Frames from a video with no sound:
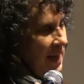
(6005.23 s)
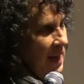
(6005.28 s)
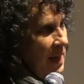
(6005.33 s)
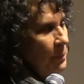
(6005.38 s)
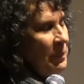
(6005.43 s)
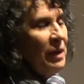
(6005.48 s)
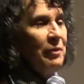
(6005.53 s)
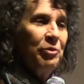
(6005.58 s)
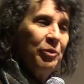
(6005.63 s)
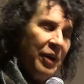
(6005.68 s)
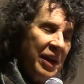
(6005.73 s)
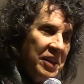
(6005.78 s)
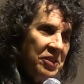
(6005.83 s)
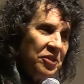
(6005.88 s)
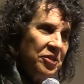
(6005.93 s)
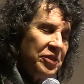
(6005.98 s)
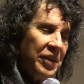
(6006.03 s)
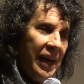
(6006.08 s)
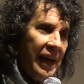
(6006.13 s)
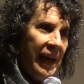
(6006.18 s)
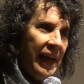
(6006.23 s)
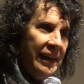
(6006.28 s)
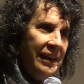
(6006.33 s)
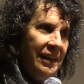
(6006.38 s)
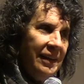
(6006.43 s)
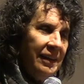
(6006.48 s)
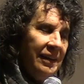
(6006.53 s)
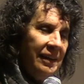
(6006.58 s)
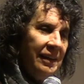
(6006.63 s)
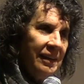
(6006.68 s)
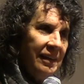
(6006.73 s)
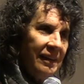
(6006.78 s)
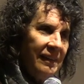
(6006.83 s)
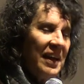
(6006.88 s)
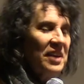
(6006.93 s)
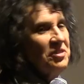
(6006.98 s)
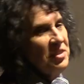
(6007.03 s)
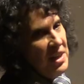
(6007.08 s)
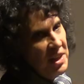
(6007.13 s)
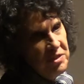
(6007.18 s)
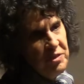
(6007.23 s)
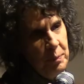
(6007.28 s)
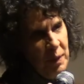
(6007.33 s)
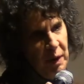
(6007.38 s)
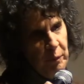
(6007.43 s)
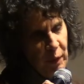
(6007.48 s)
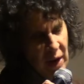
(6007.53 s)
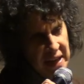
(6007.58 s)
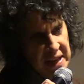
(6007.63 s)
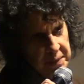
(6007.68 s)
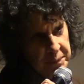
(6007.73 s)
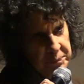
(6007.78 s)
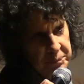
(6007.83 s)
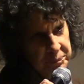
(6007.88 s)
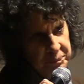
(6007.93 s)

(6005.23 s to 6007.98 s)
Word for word: And my friend said, that sounds about right.